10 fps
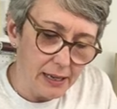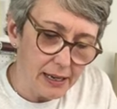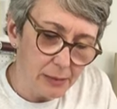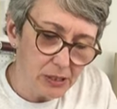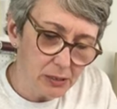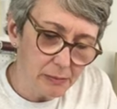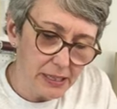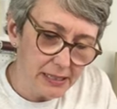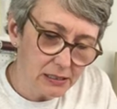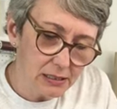And I'm going to
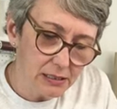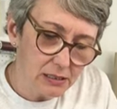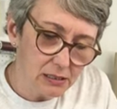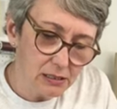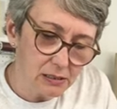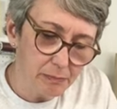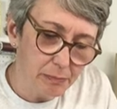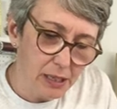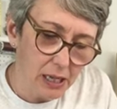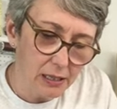make a little
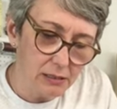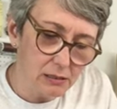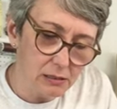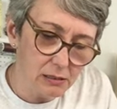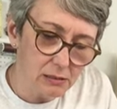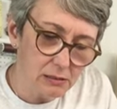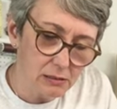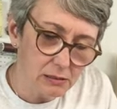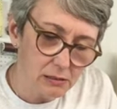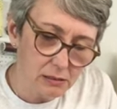puddle
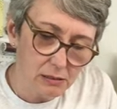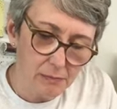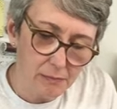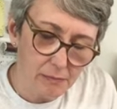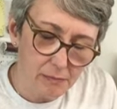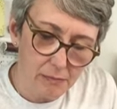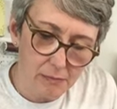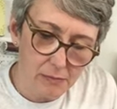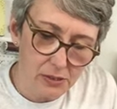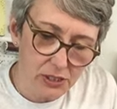
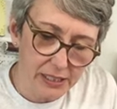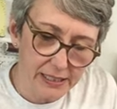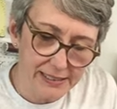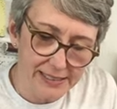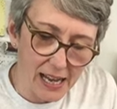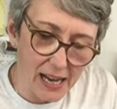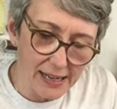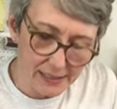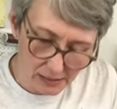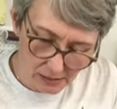to the
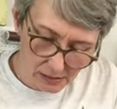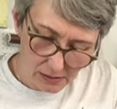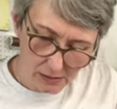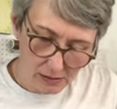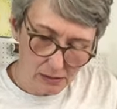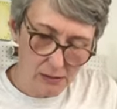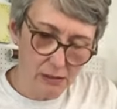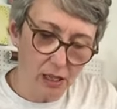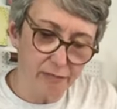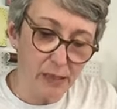side
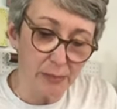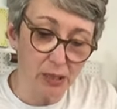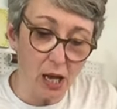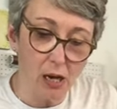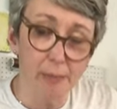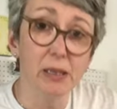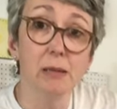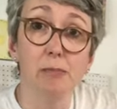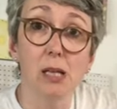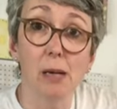of my blob.
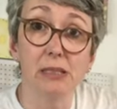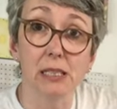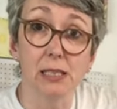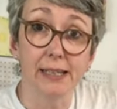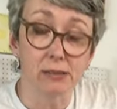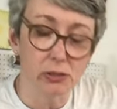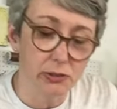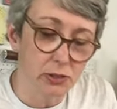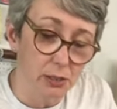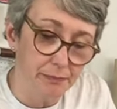And blob is a technical
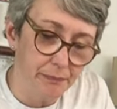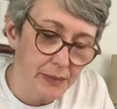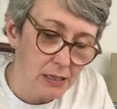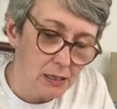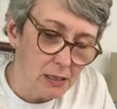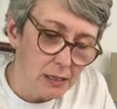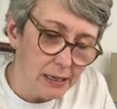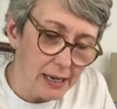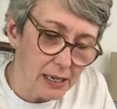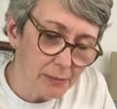term.
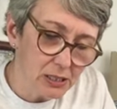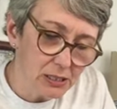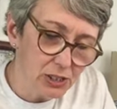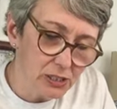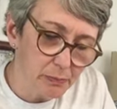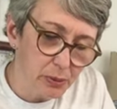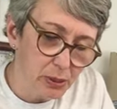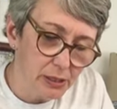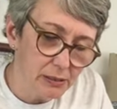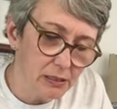And I'm going to just
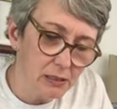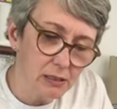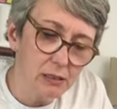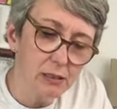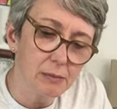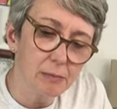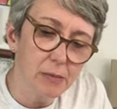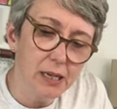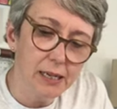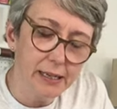put
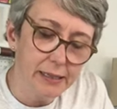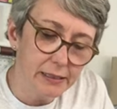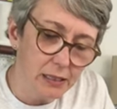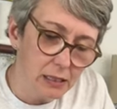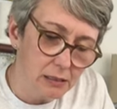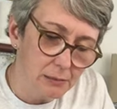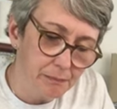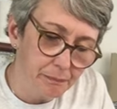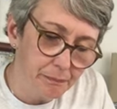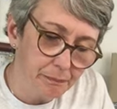my
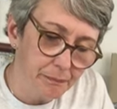um,